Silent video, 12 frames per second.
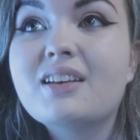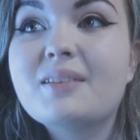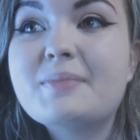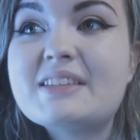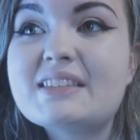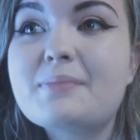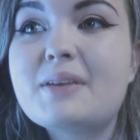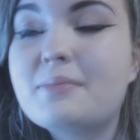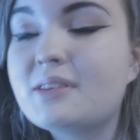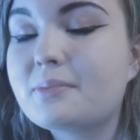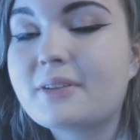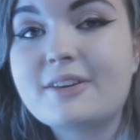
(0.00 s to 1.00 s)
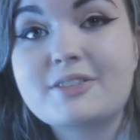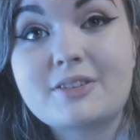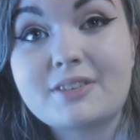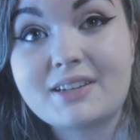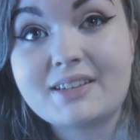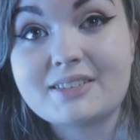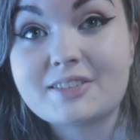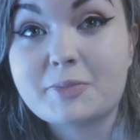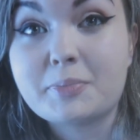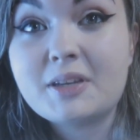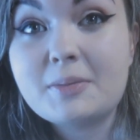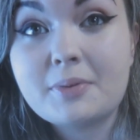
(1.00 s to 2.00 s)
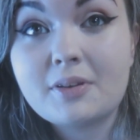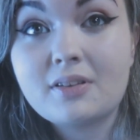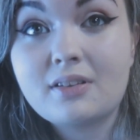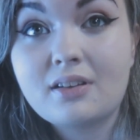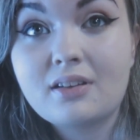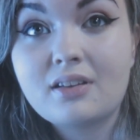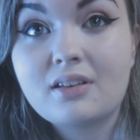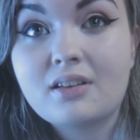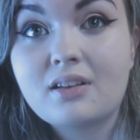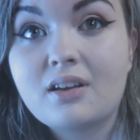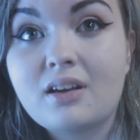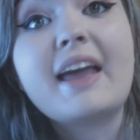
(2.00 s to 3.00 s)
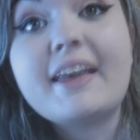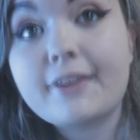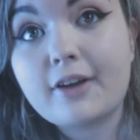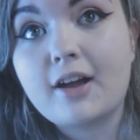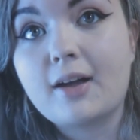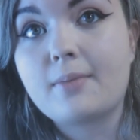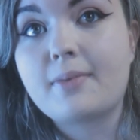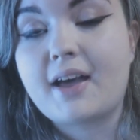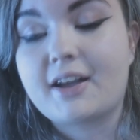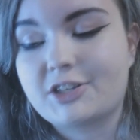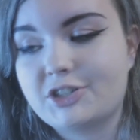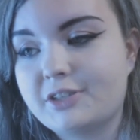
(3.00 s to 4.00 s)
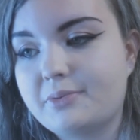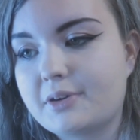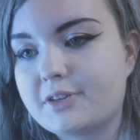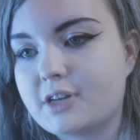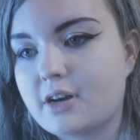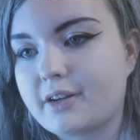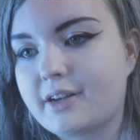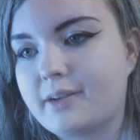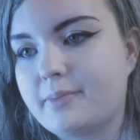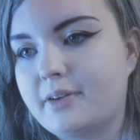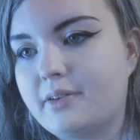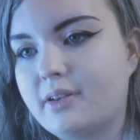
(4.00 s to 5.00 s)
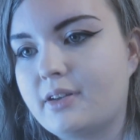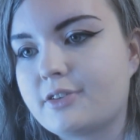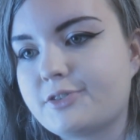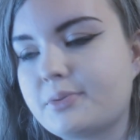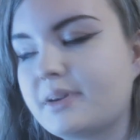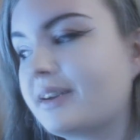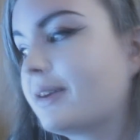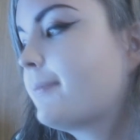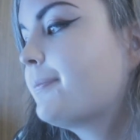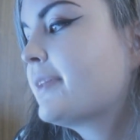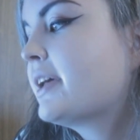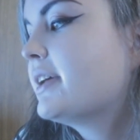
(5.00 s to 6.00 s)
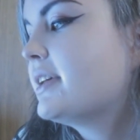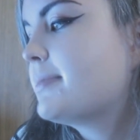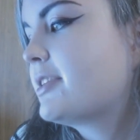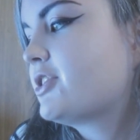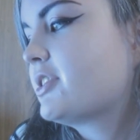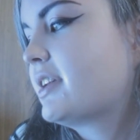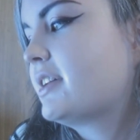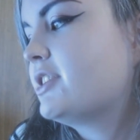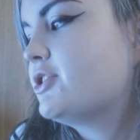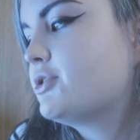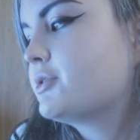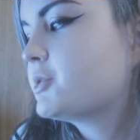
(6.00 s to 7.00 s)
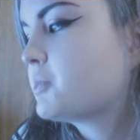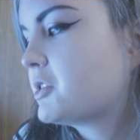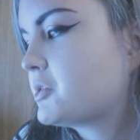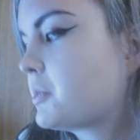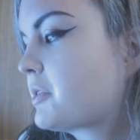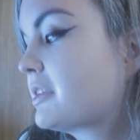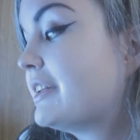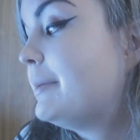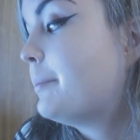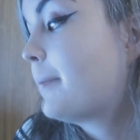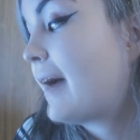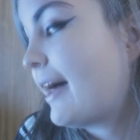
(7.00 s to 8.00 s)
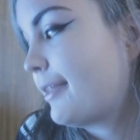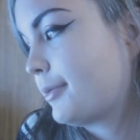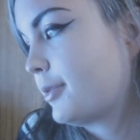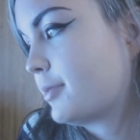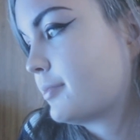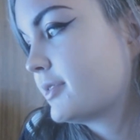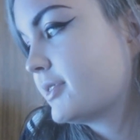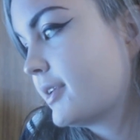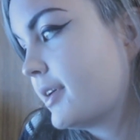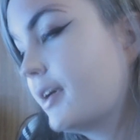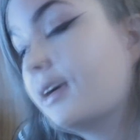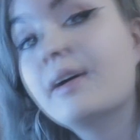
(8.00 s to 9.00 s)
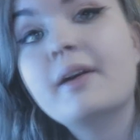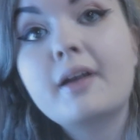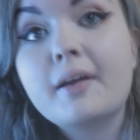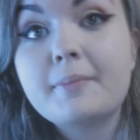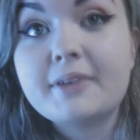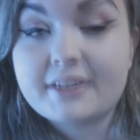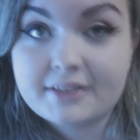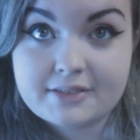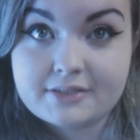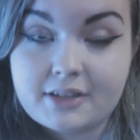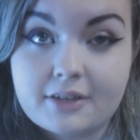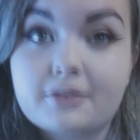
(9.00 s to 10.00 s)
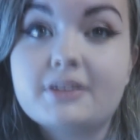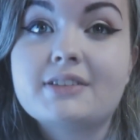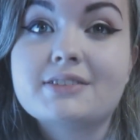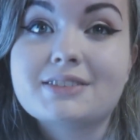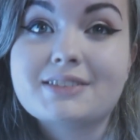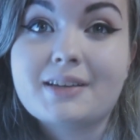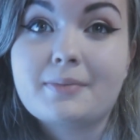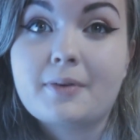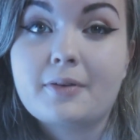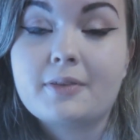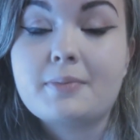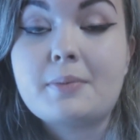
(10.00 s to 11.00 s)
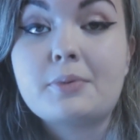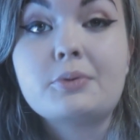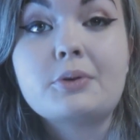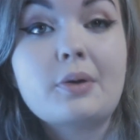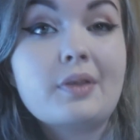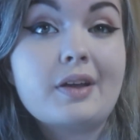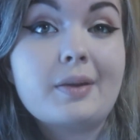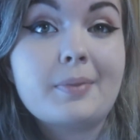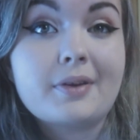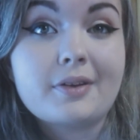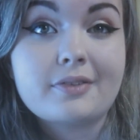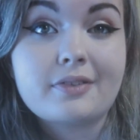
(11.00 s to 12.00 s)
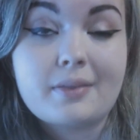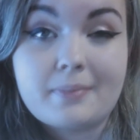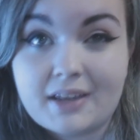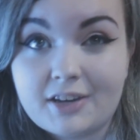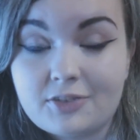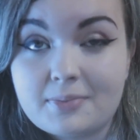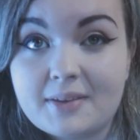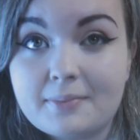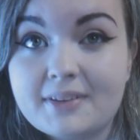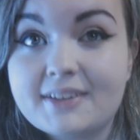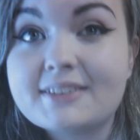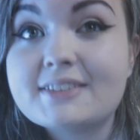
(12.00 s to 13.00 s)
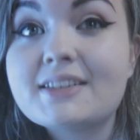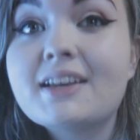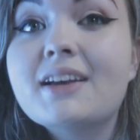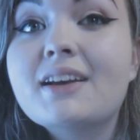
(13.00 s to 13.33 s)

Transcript: it means that maybe the players aren't the nicest people. AetherHub, actually, we were talking about it on Twitter. He mentioned that he chooses ones with clean bathrooms because not only does it say about the people who go there, but also the management. Because